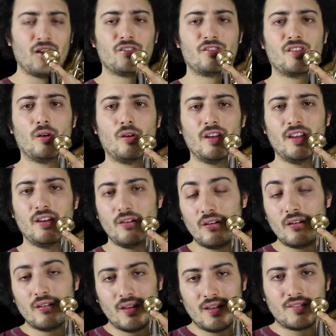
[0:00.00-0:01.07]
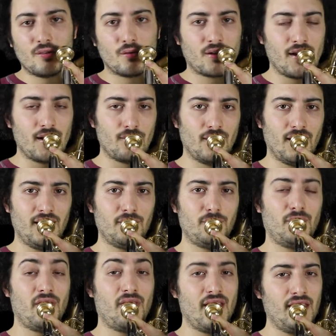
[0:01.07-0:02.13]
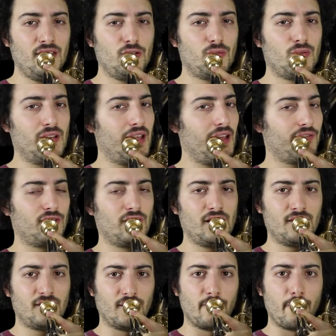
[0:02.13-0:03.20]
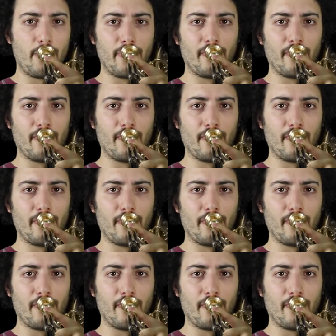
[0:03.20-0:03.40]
Till here it's okay, right? But then you really have to listen.